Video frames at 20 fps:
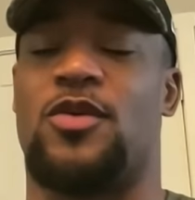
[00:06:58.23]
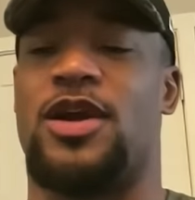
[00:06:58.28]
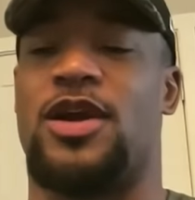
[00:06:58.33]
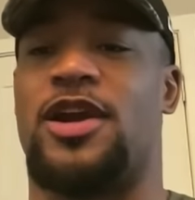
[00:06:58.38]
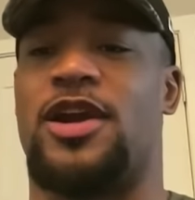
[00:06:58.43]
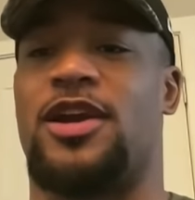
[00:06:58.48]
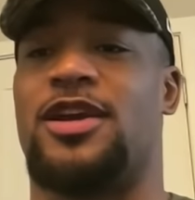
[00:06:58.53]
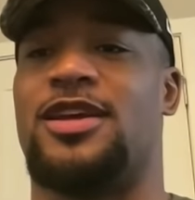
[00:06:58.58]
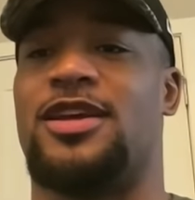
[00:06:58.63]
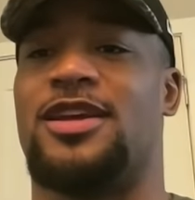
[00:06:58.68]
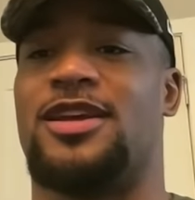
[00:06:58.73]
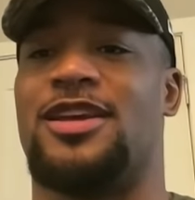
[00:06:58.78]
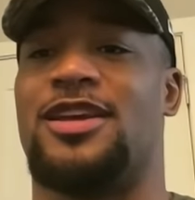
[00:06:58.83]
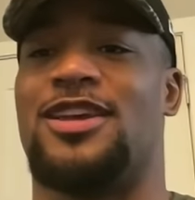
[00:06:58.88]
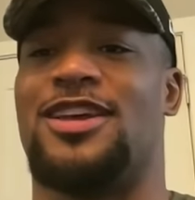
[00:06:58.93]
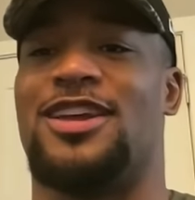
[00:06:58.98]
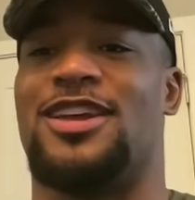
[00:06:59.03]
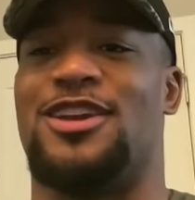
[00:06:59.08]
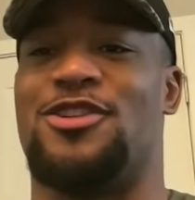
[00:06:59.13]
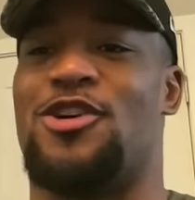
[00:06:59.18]
where
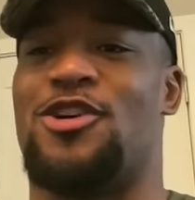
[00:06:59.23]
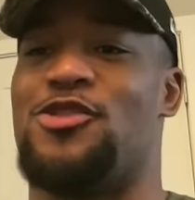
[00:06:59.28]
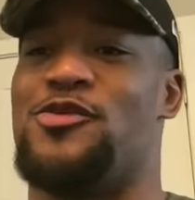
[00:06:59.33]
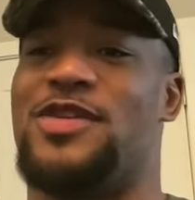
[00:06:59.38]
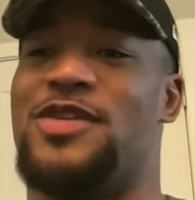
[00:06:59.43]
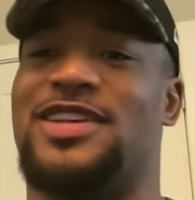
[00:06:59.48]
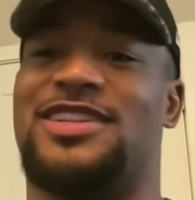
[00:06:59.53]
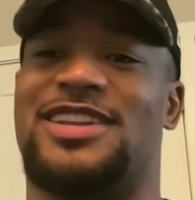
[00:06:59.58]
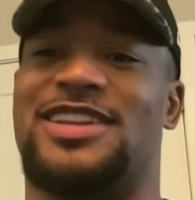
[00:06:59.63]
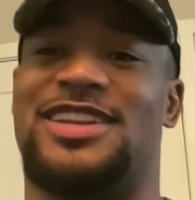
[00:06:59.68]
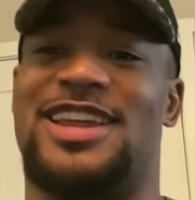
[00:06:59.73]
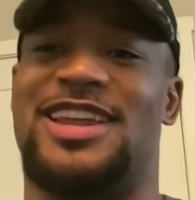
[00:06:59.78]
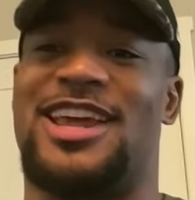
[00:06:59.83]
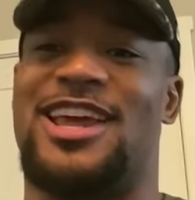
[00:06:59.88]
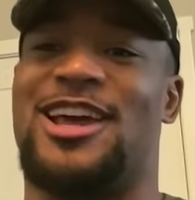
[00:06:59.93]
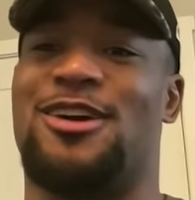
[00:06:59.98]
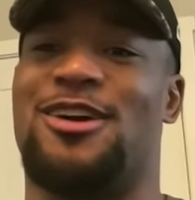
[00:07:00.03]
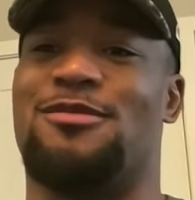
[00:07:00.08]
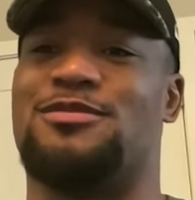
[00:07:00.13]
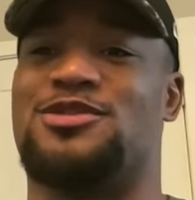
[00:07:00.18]
you know, you get the
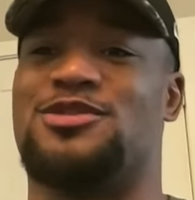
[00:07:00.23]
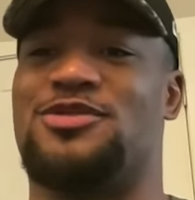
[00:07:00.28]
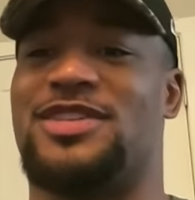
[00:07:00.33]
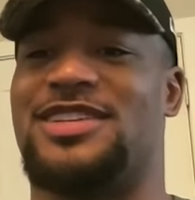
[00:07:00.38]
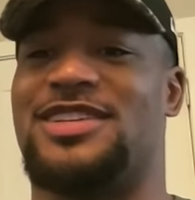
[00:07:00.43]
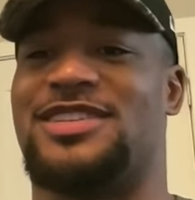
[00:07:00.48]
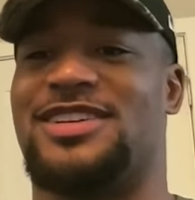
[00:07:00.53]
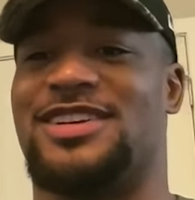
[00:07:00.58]
DMs, you get